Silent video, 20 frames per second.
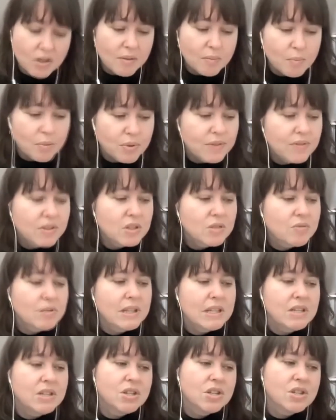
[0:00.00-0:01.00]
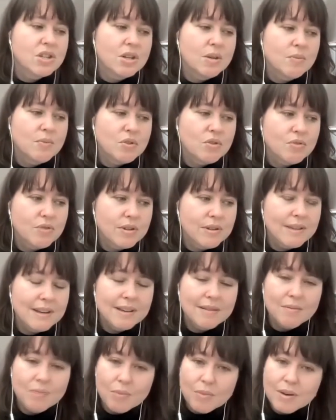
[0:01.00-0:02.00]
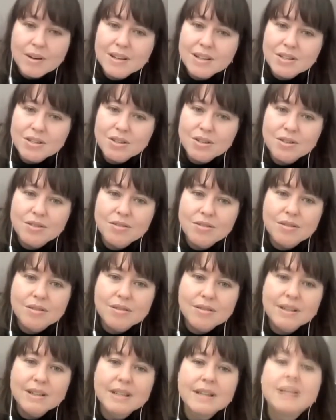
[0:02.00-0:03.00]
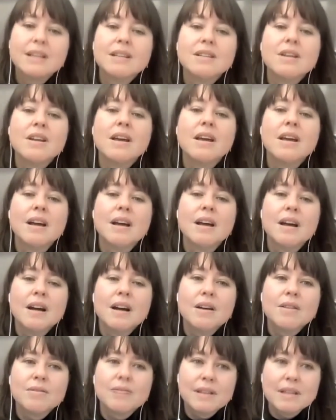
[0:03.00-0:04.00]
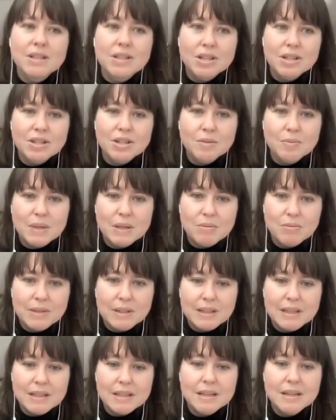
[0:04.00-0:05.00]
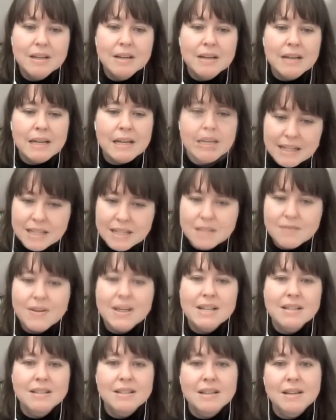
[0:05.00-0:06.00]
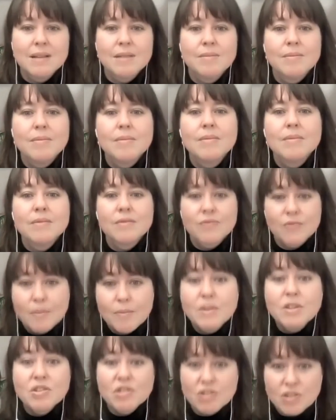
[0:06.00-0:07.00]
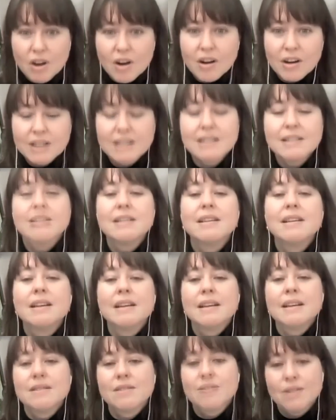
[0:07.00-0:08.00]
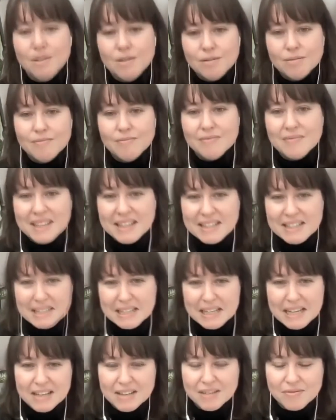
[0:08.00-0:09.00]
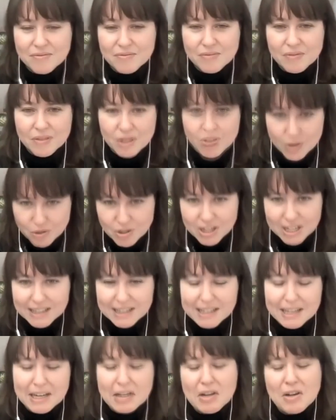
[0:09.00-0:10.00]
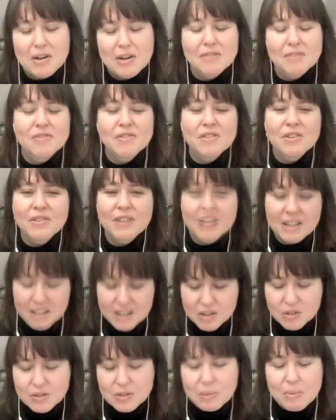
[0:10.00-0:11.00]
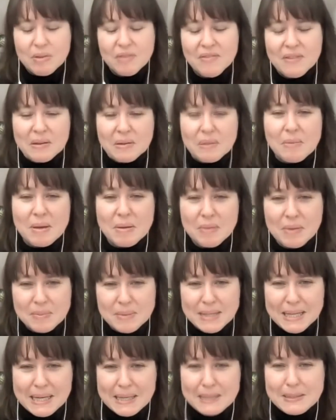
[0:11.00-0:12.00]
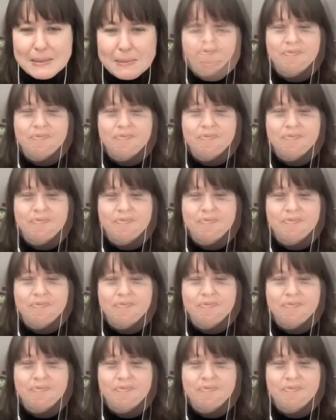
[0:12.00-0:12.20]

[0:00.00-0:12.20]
in previous relationships, or that want to create a relationship that really satisfies them from the start. So that's the kind of coaching that I offer that can also be found on my website.